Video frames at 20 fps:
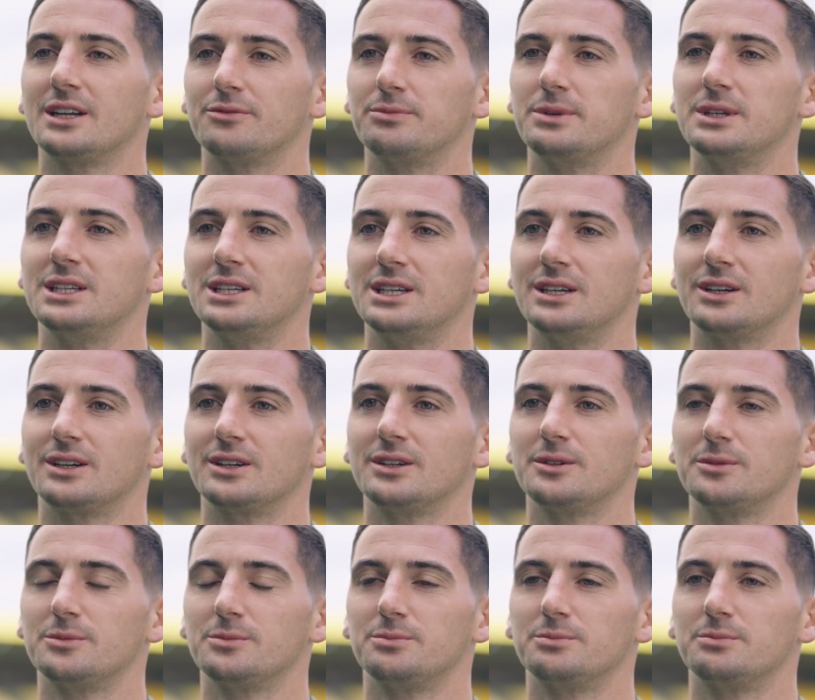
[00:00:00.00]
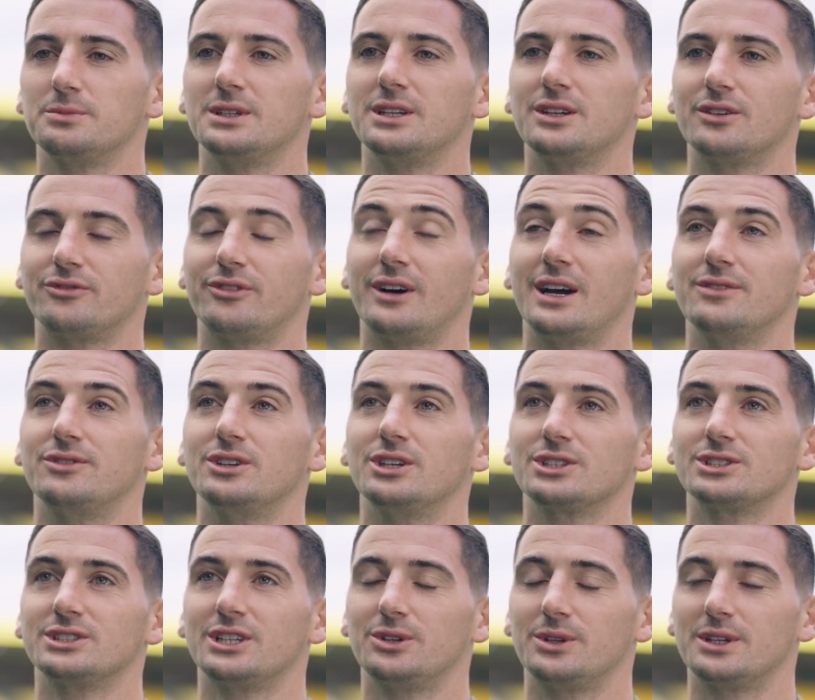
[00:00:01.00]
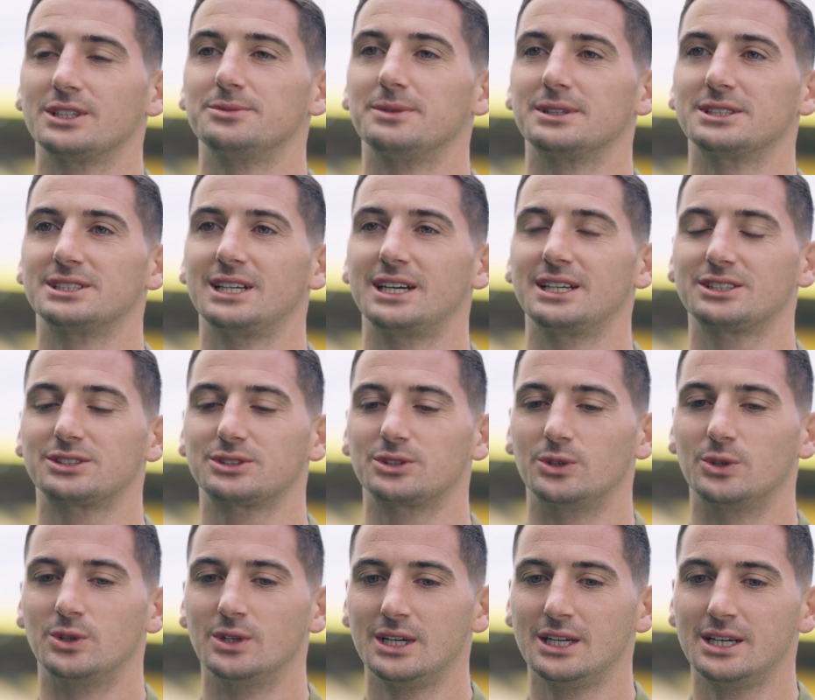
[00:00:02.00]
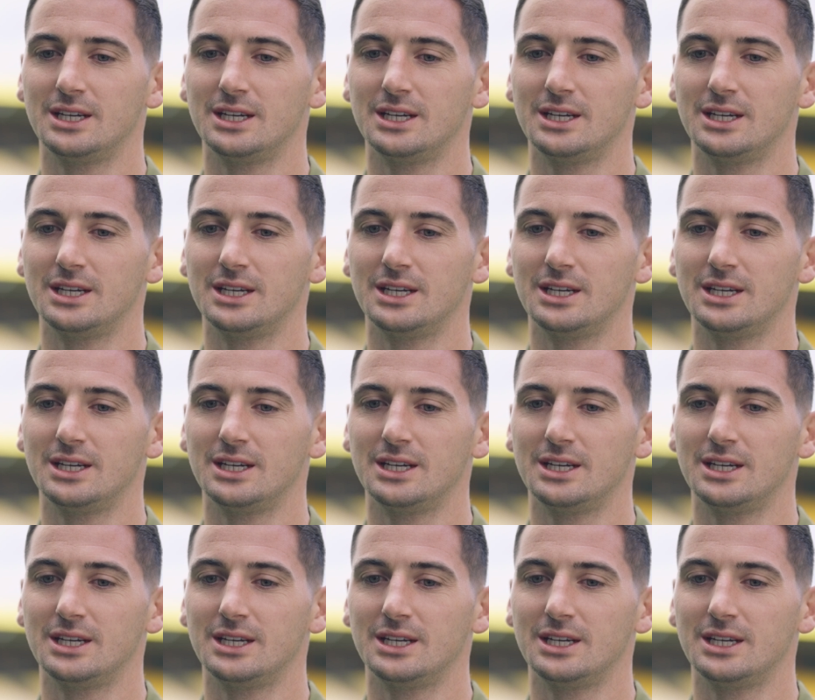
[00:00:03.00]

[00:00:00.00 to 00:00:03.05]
I've been here been here five years now, this is my sixth, so